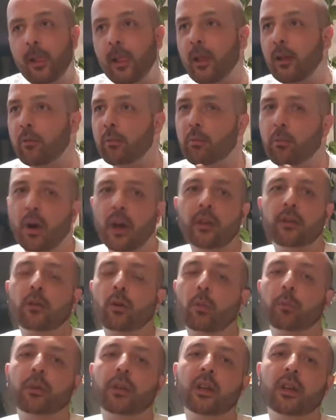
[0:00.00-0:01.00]
might
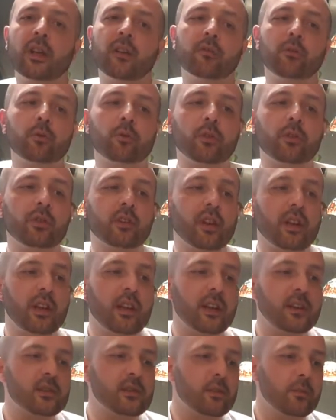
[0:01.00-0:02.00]
not be in everyone's
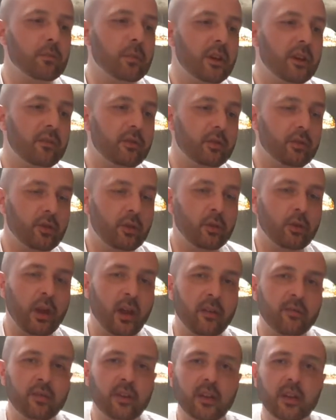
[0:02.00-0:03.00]
collection, but if you do
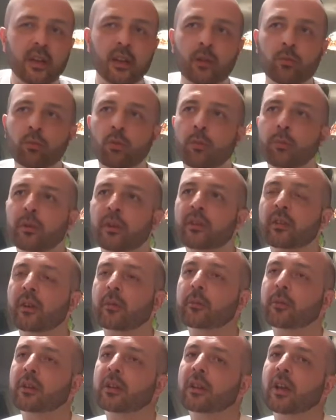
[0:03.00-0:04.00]
have it, it would be
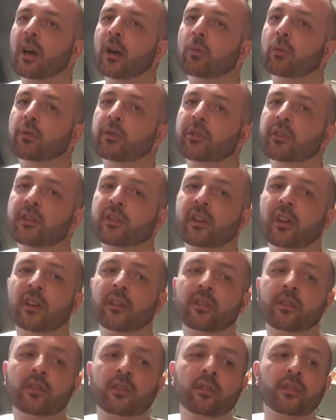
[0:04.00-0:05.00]
something that I would
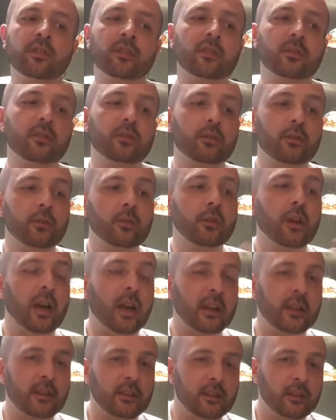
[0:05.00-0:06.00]
suggest to
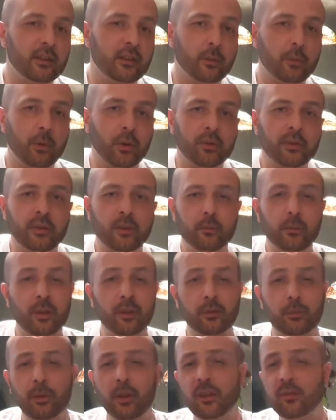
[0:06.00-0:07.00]
add into the potting
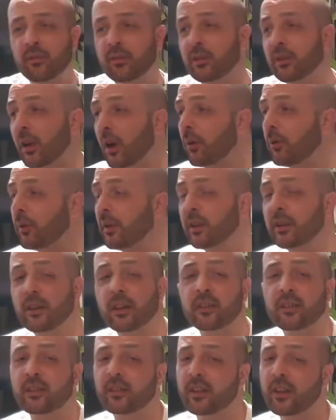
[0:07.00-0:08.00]
mix. But if you don't, it
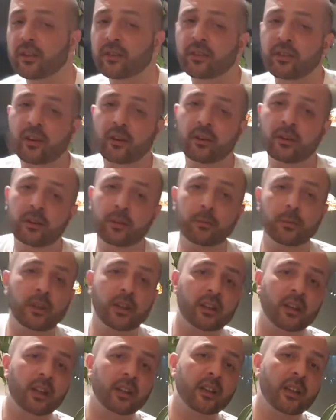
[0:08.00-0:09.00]
doesn't necessarily
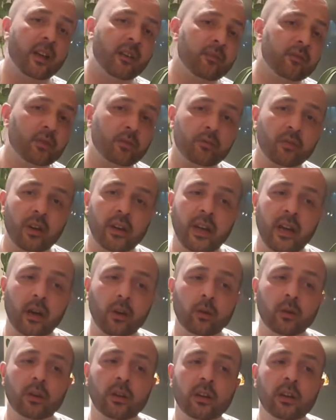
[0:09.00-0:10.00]
mean that you have to run
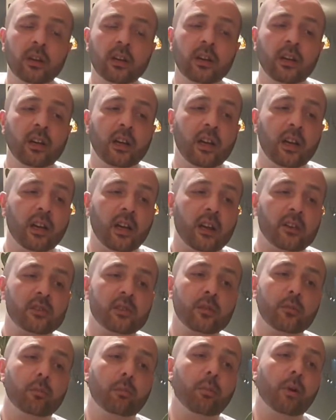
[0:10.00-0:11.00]
out and
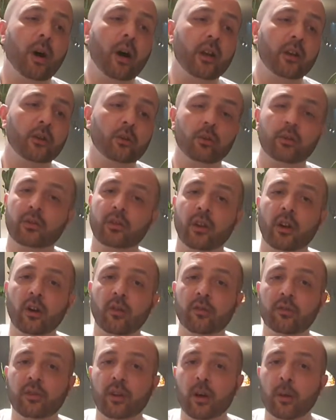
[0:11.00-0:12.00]
actually buy
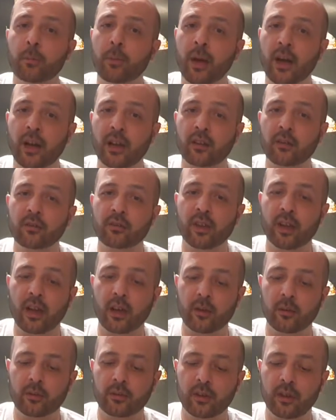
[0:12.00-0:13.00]
yourself a bag of
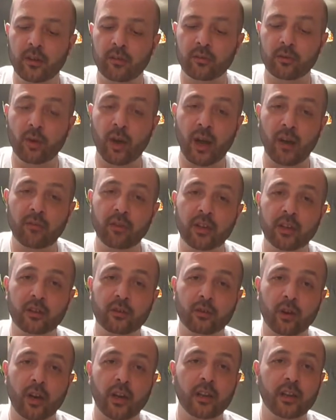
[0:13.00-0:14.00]
that. If you have it,
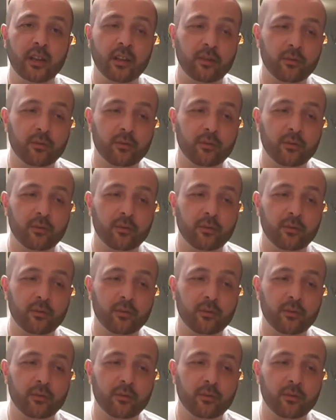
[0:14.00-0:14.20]
great. If